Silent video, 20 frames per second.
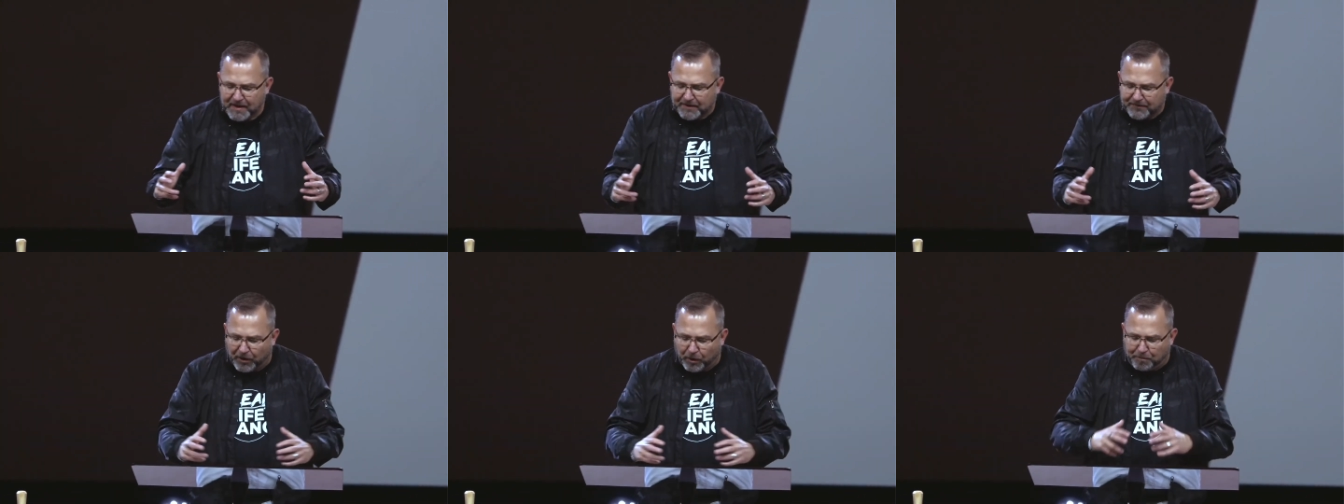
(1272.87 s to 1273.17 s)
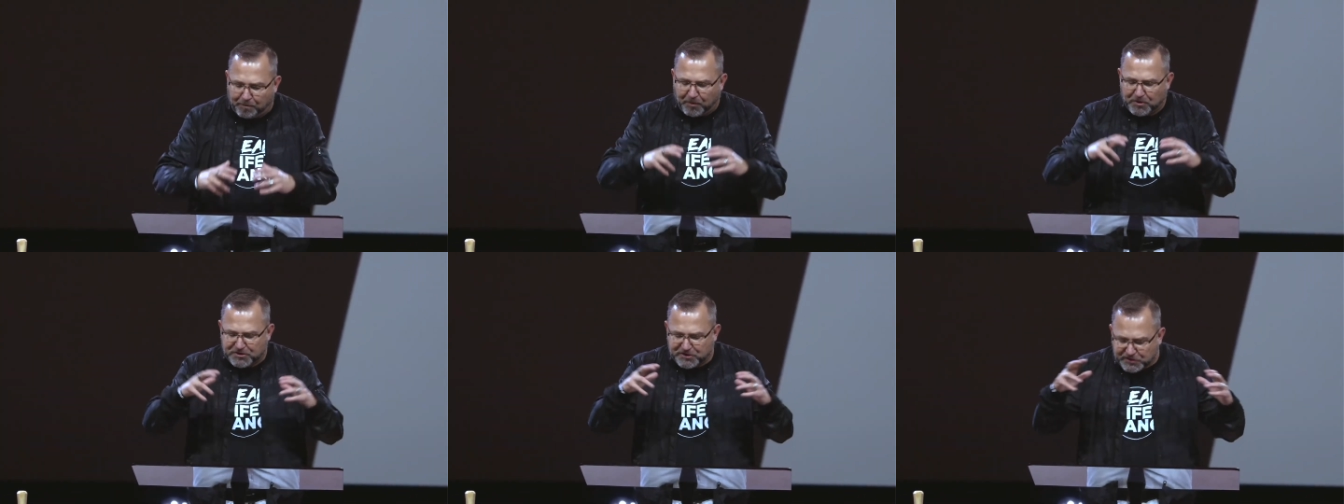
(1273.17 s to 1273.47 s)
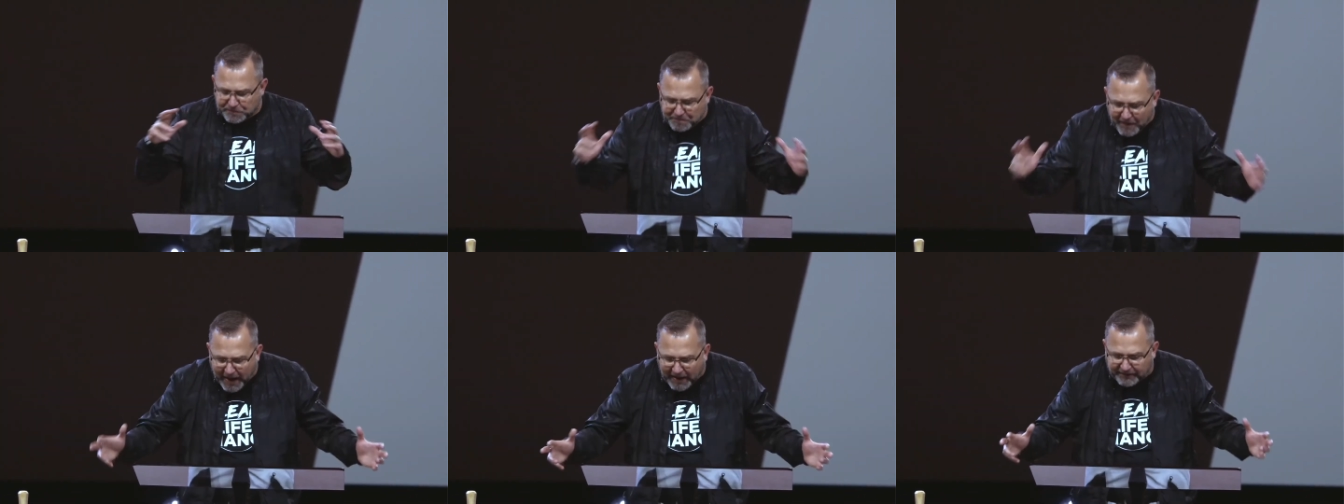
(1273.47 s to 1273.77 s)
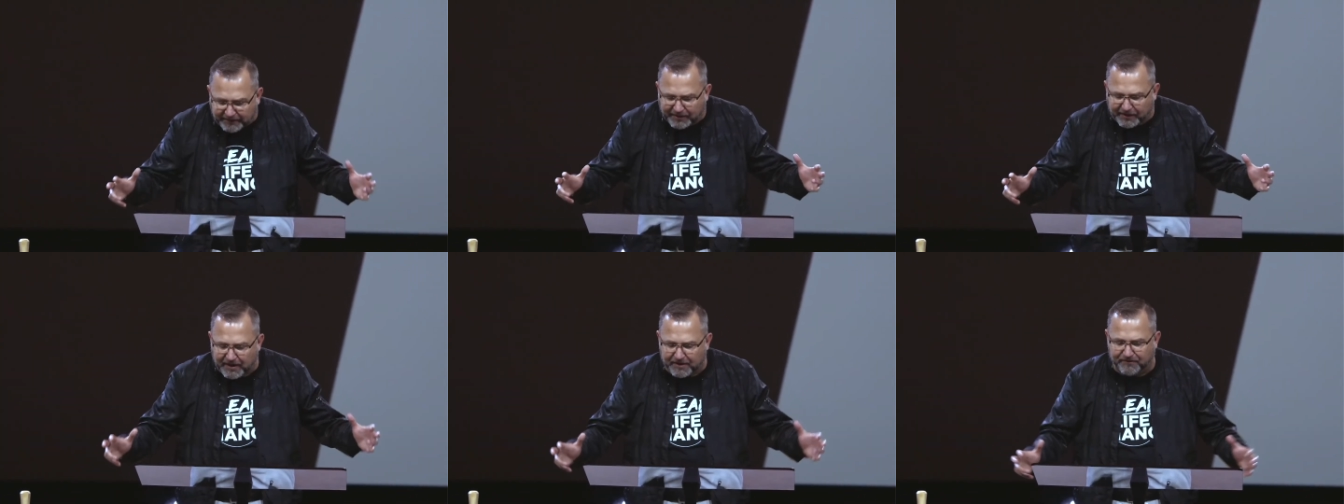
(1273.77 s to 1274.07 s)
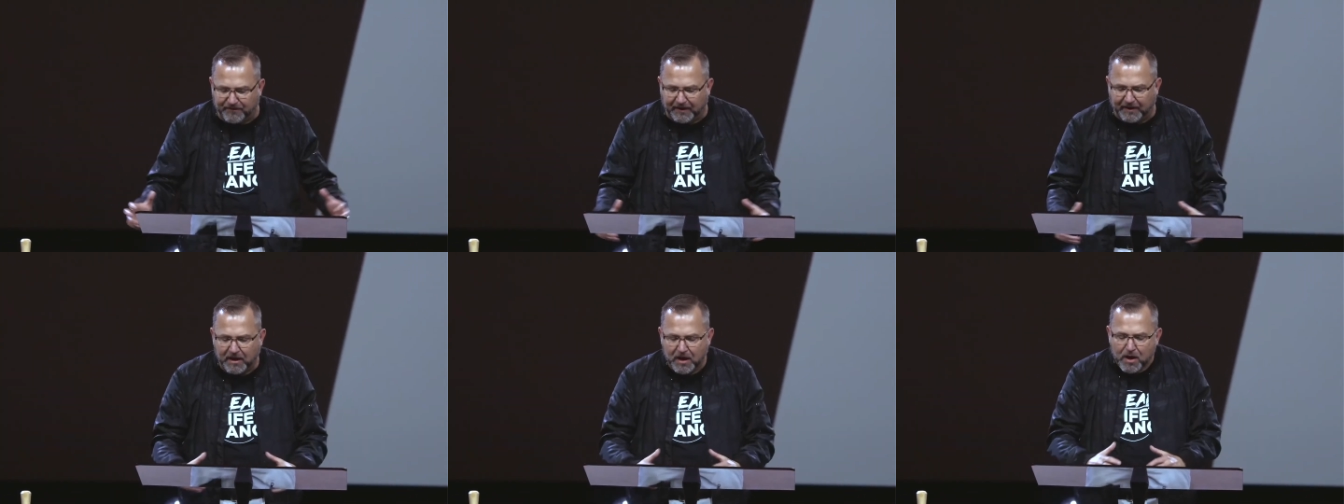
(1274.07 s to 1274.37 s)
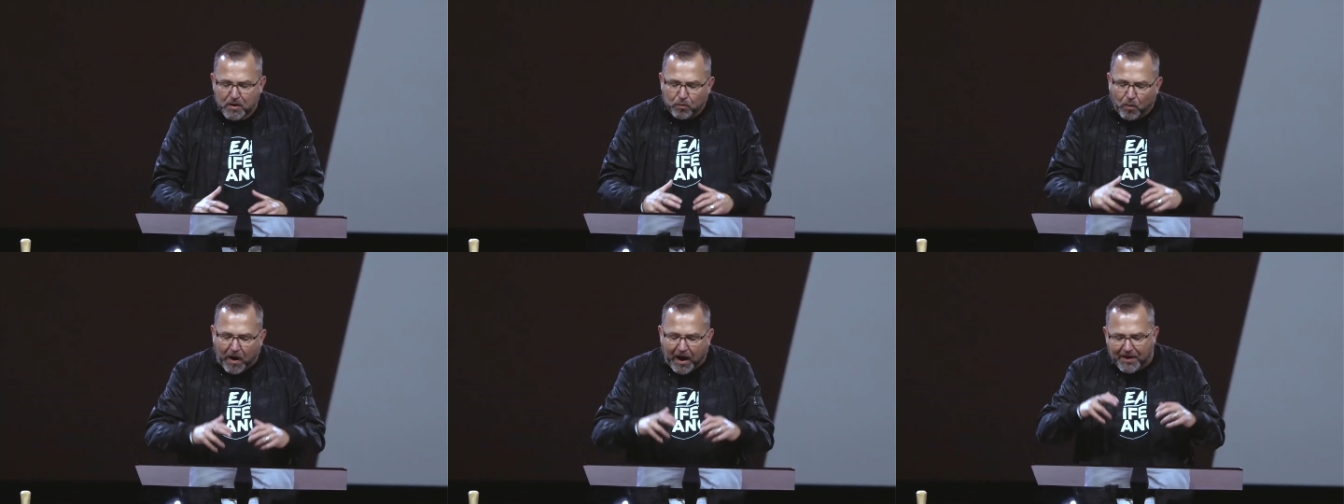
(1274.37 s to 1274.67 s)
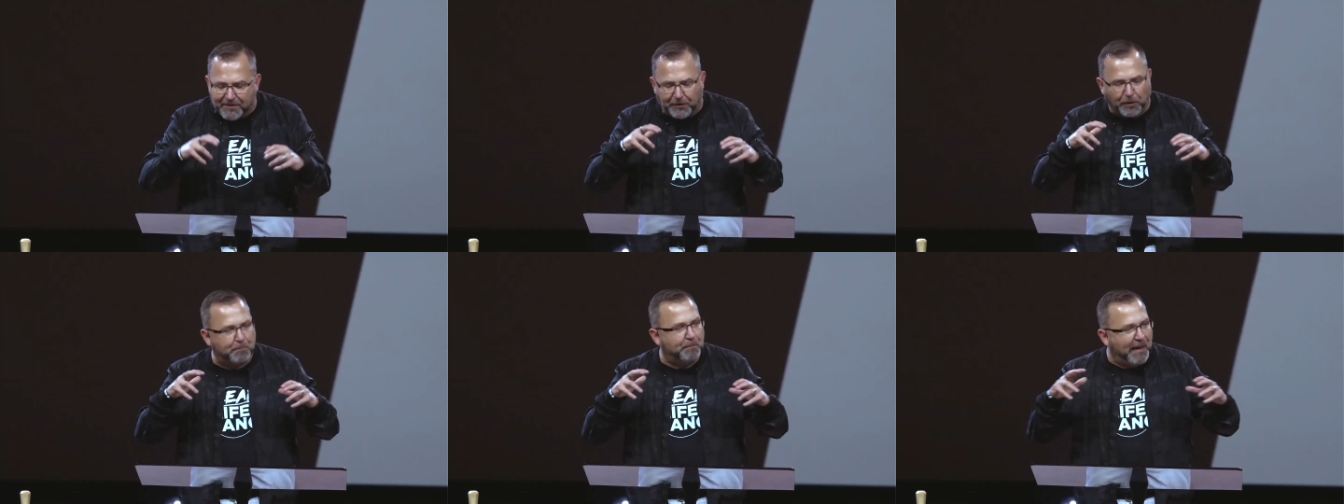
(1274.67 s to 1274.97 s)
their perspective and
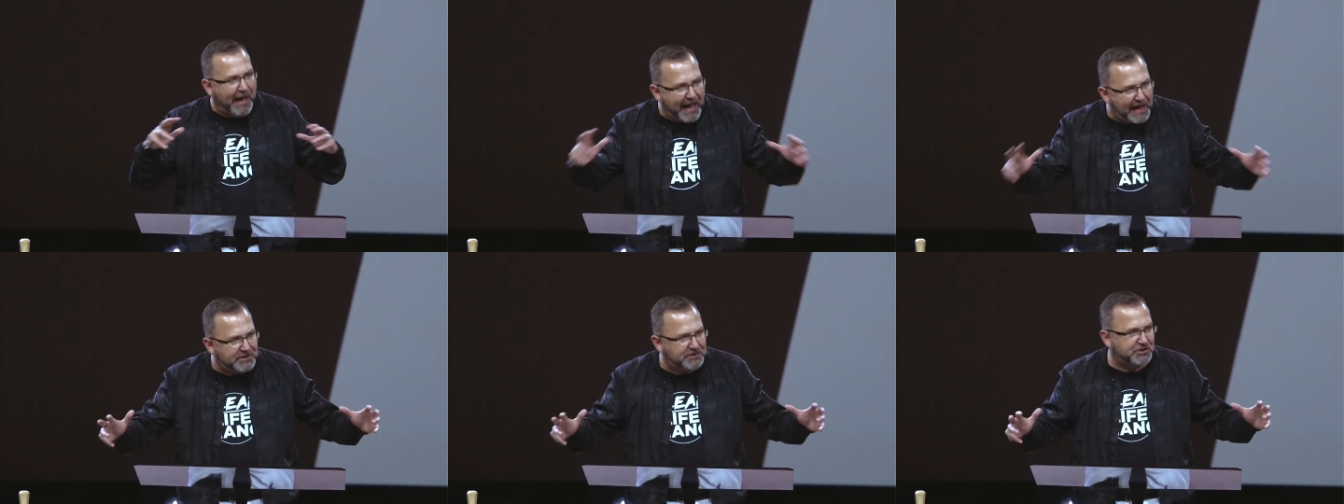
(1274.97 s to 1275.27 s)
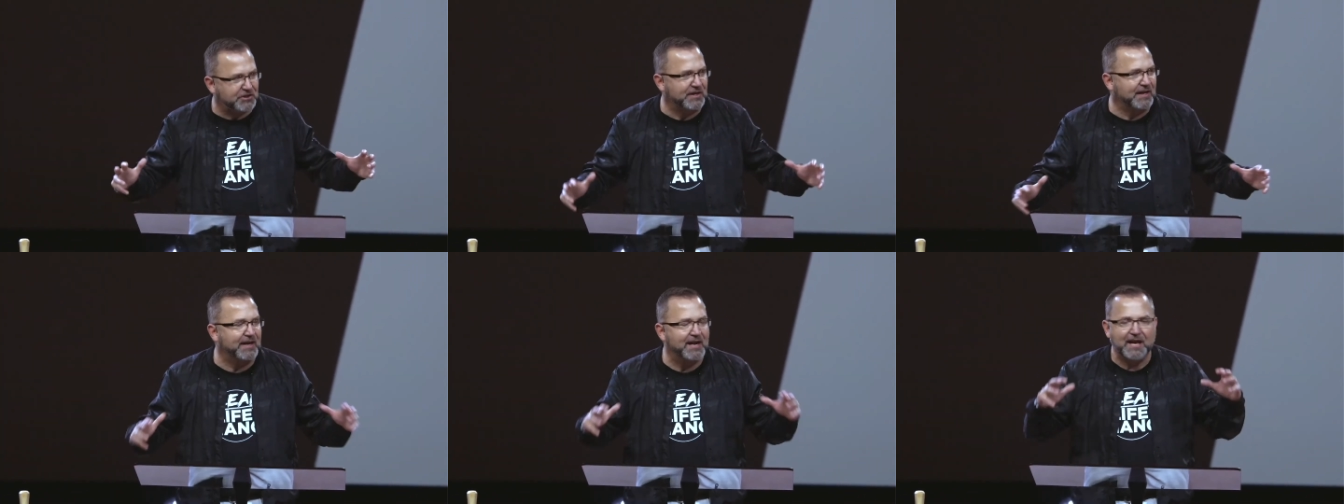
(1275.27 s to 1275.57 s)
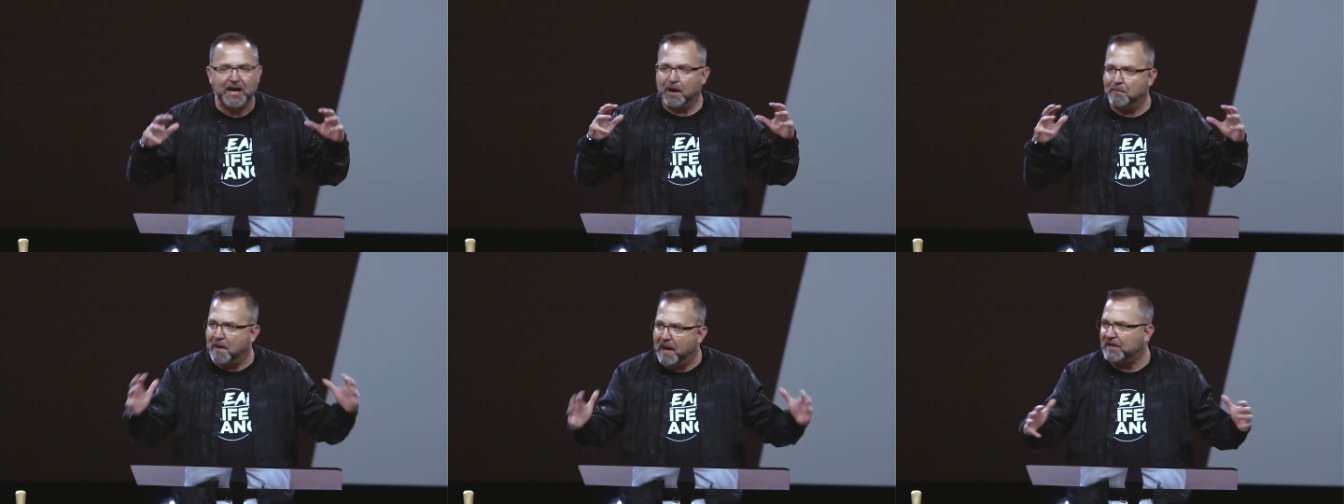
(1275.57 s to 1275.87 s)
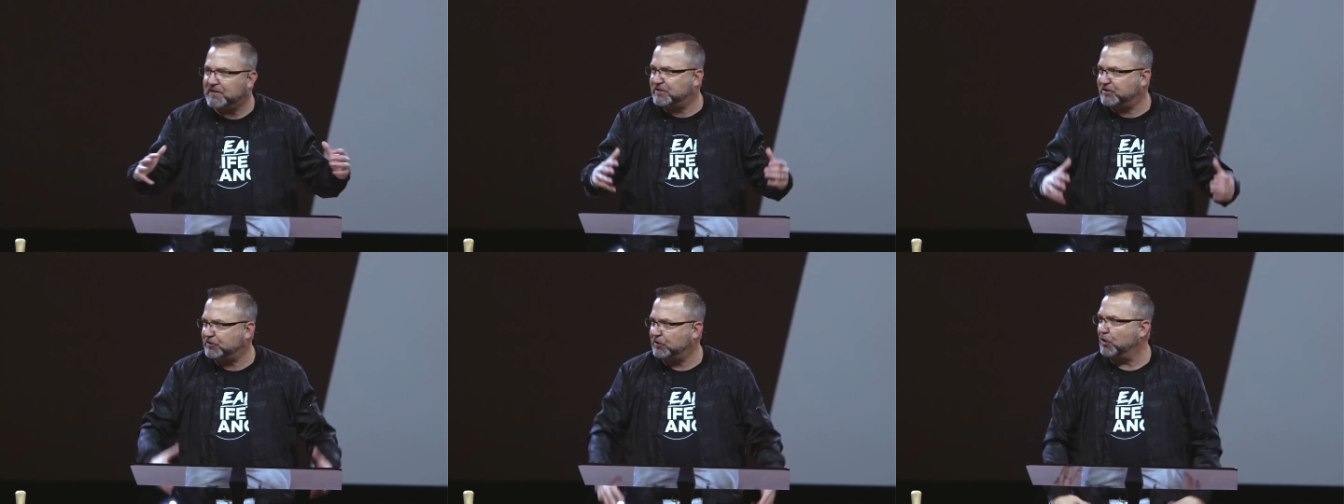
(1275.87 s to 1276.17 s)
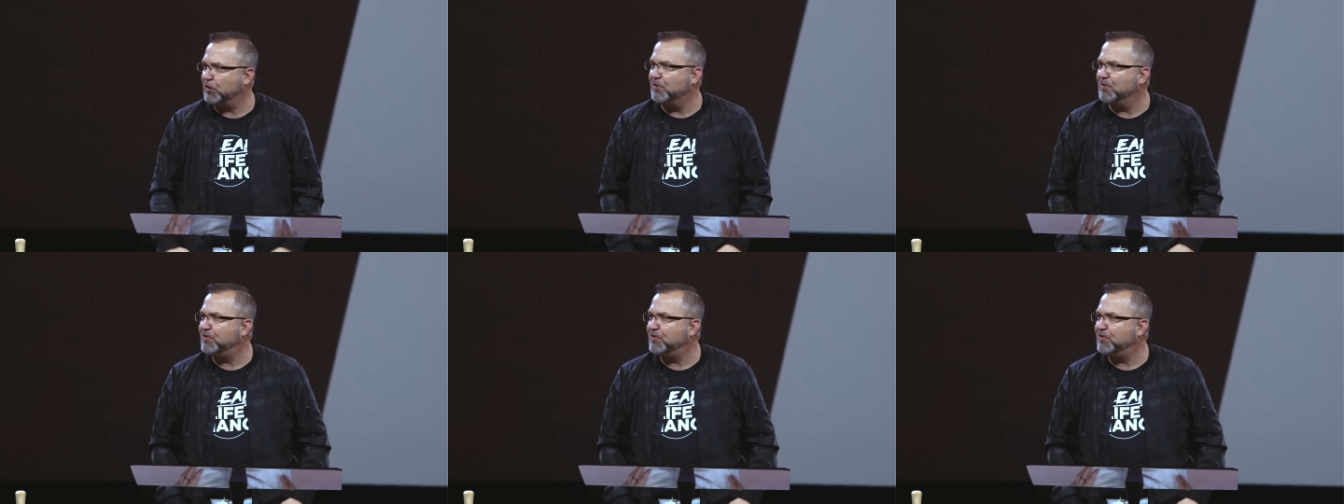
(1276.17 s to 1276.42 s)
why they're passionate about certain